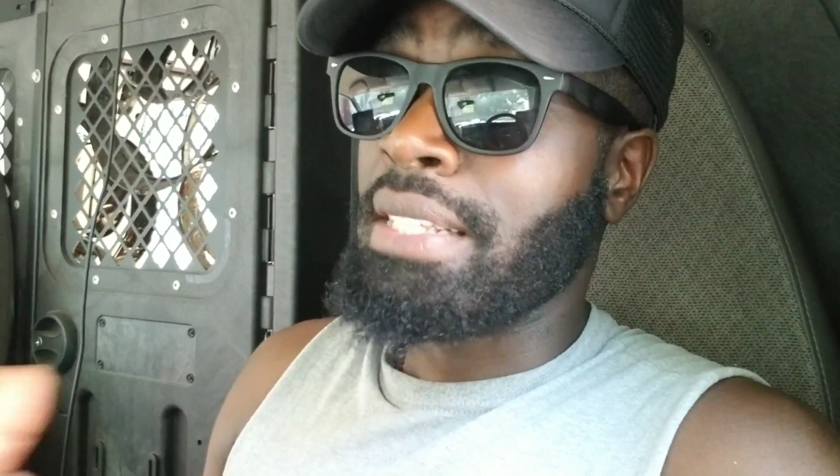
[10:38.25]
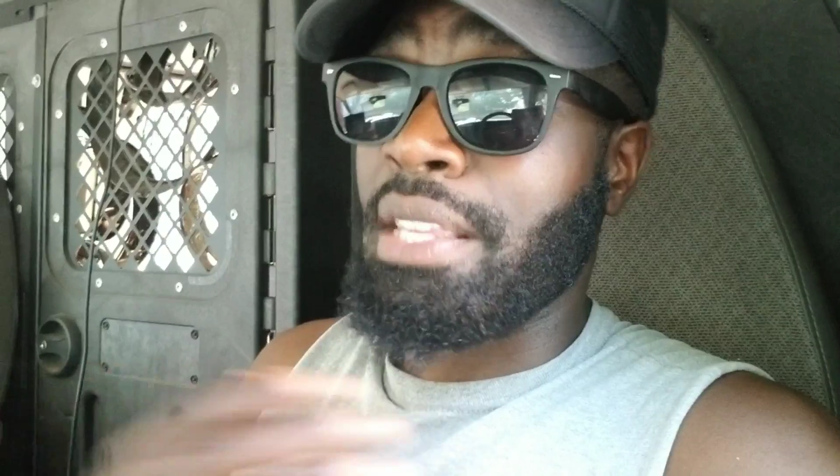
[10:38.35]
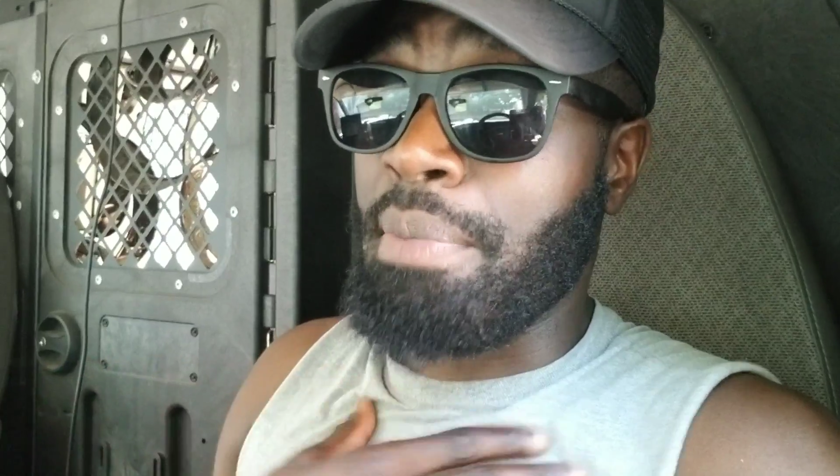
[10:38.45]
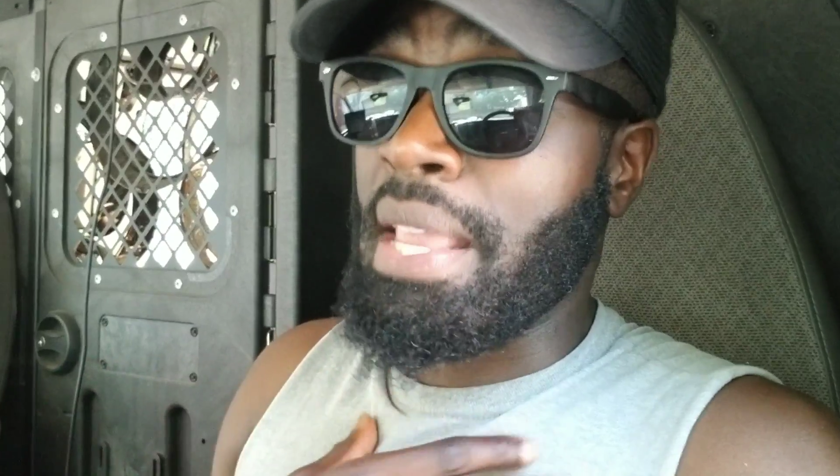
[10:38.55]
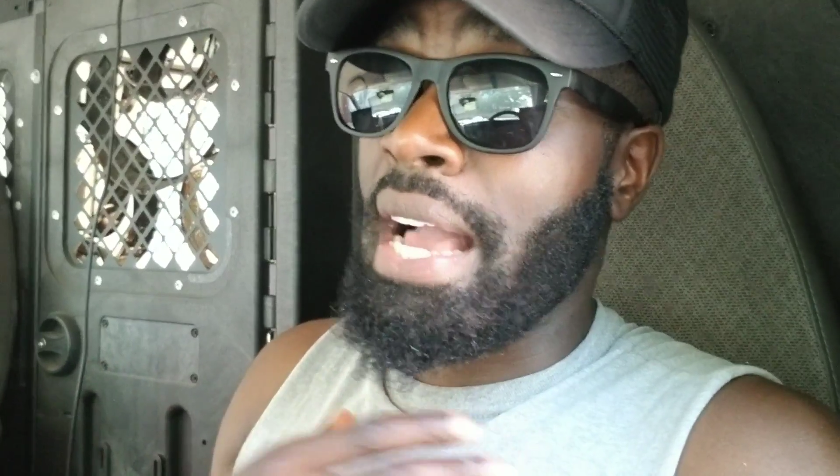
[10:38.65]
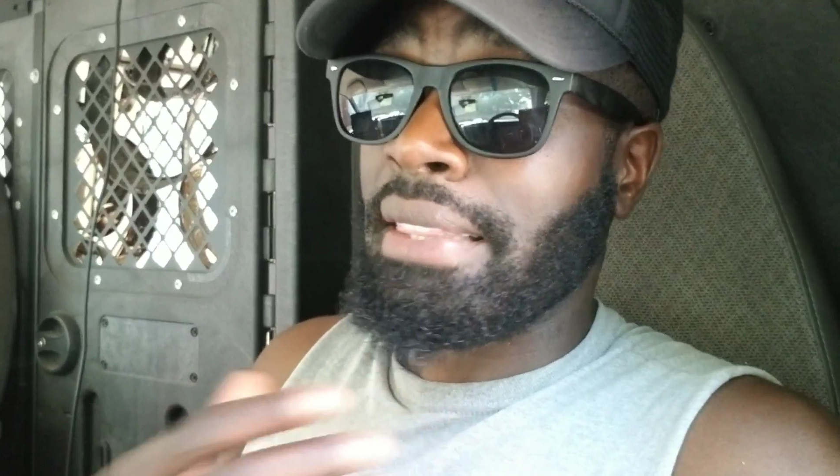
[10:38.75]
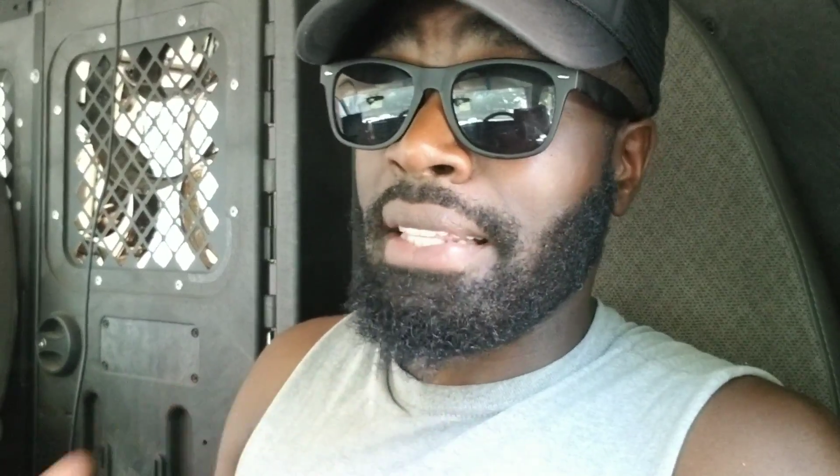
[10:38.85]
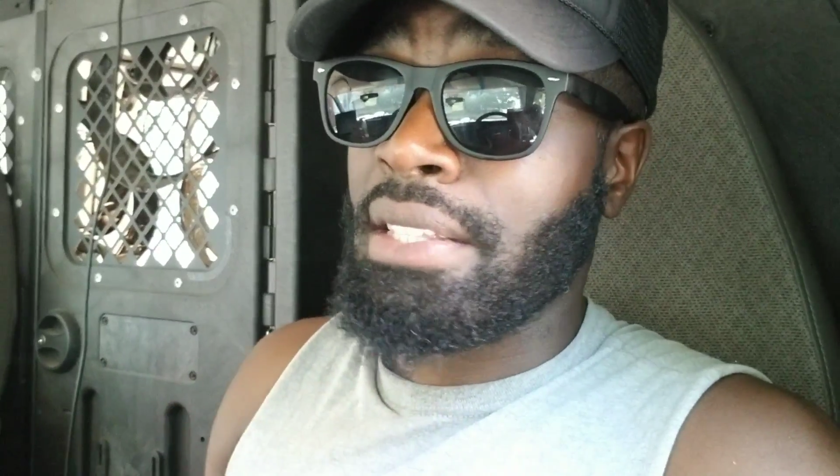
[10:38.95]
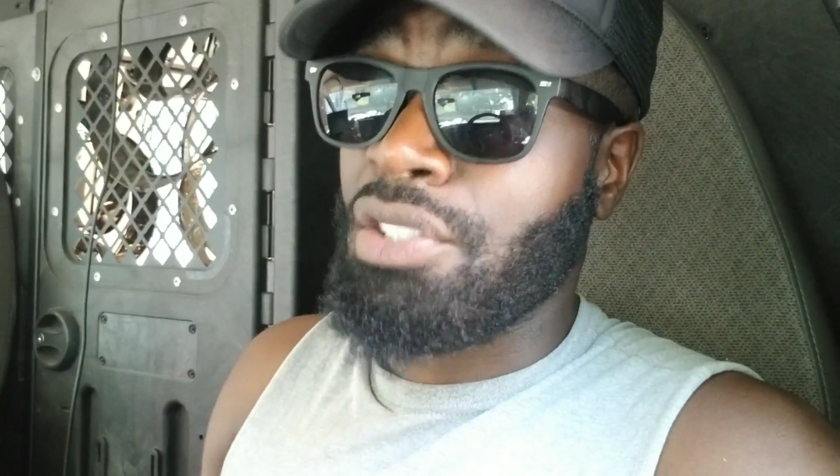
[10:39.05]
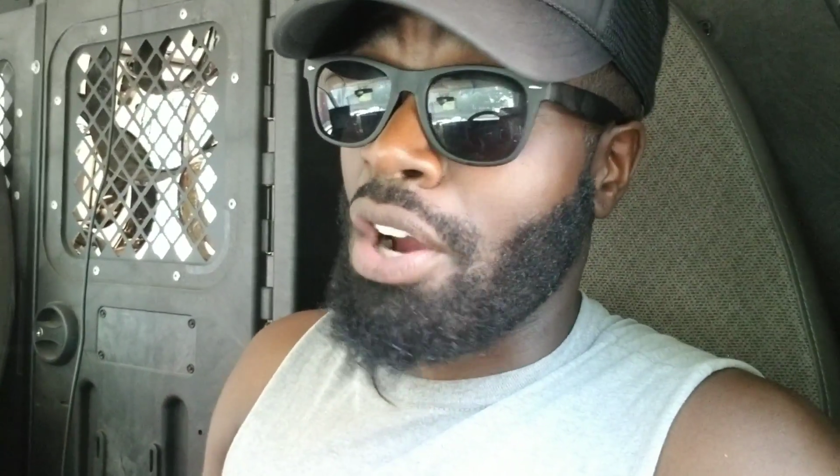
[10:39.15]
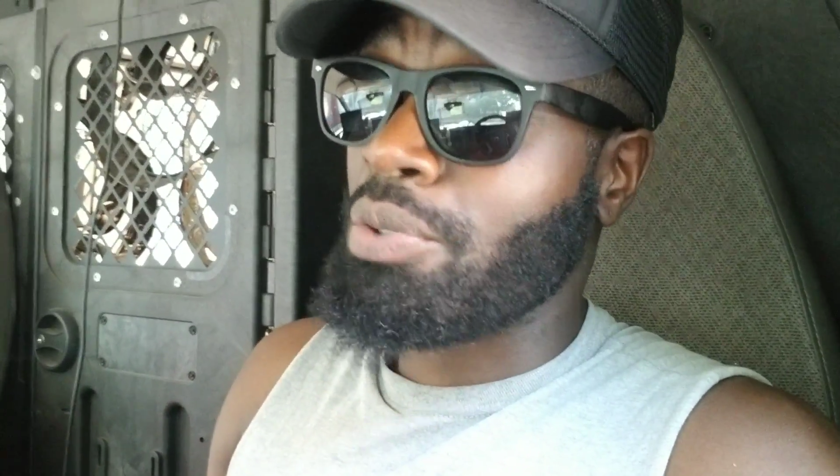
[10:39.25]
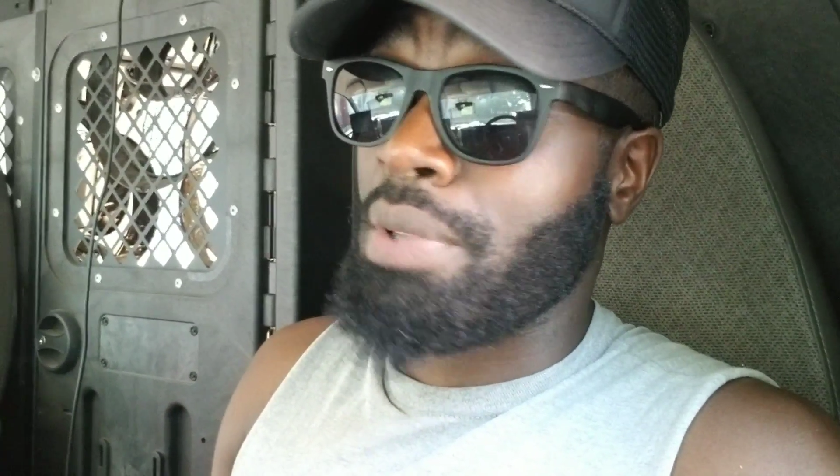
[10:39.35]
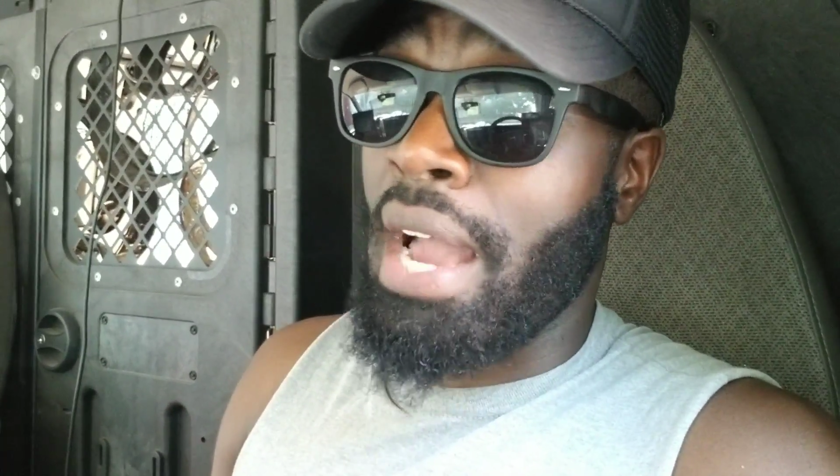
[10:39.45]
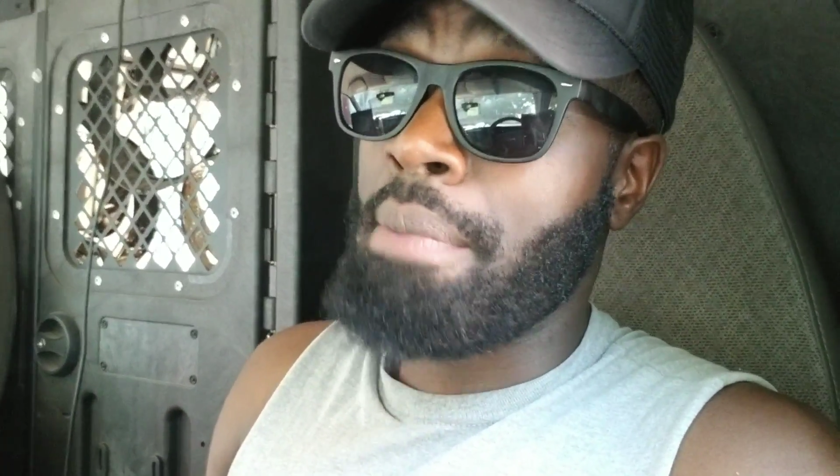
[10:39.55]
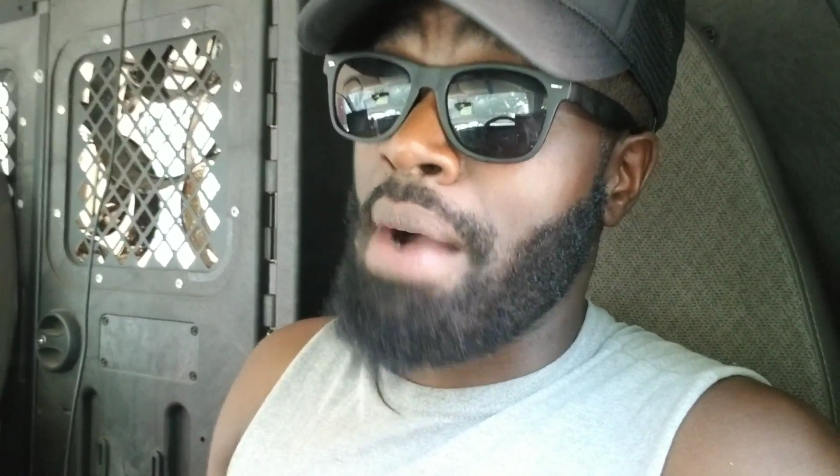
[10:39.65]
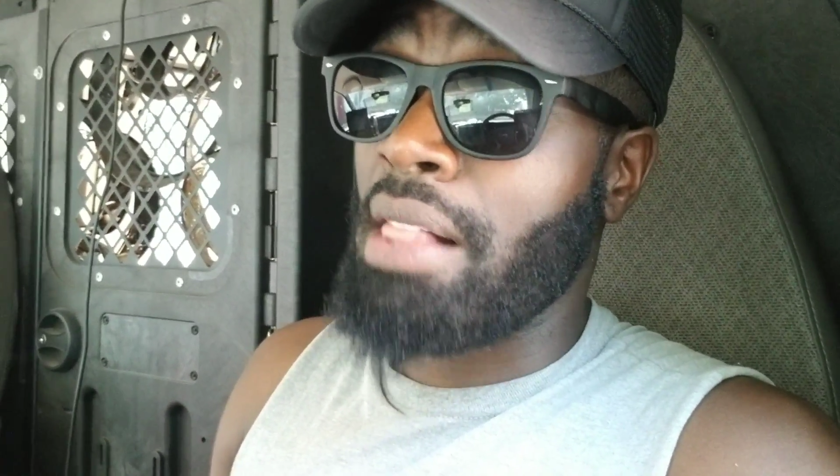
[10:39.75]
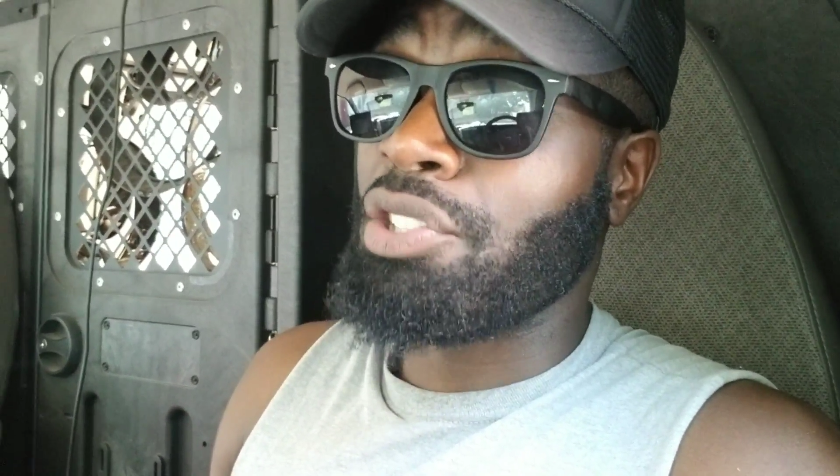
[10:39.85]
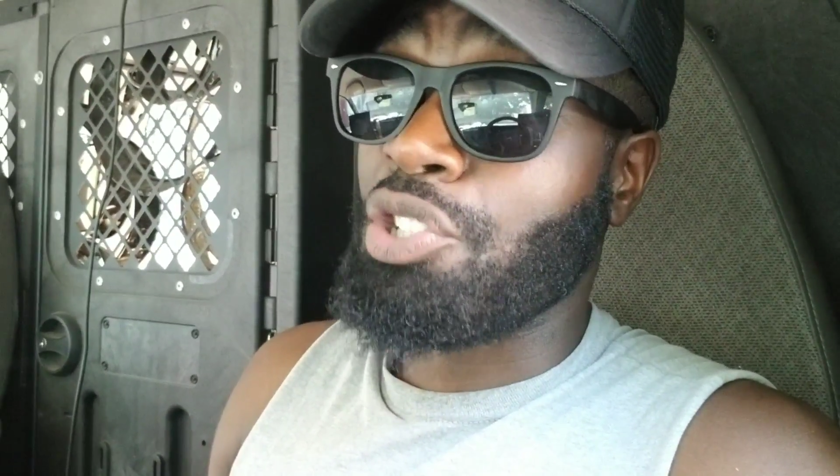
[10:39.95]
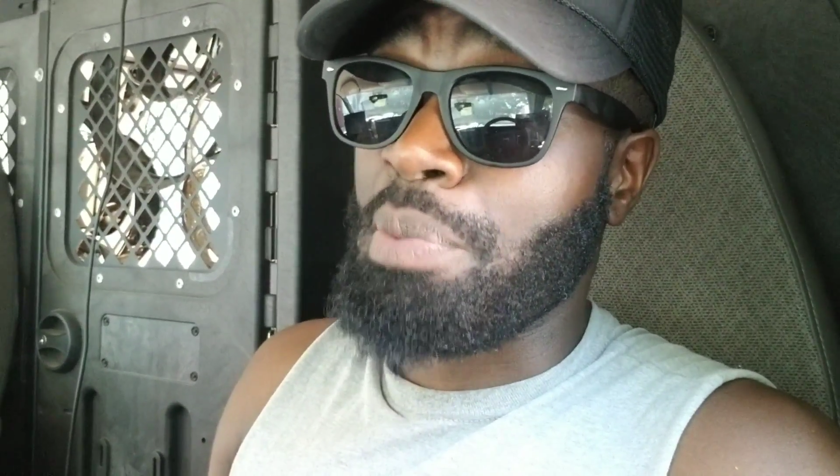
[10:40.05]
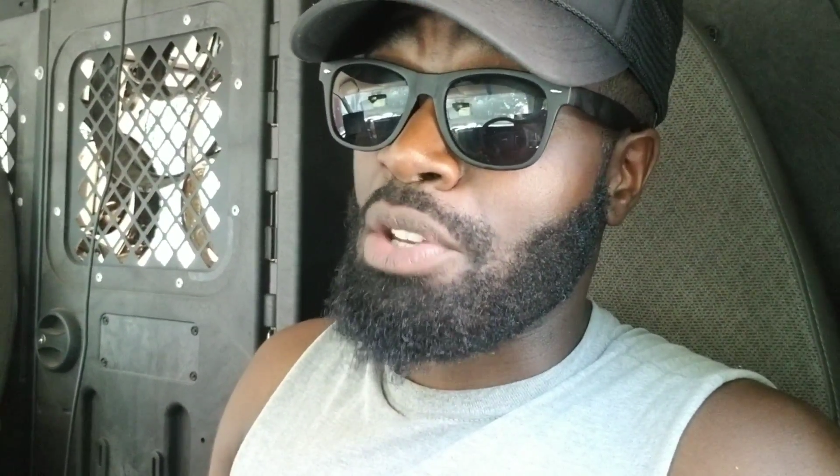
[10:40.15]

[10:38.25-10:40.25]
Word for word: To me, I think these cars with high mileage should be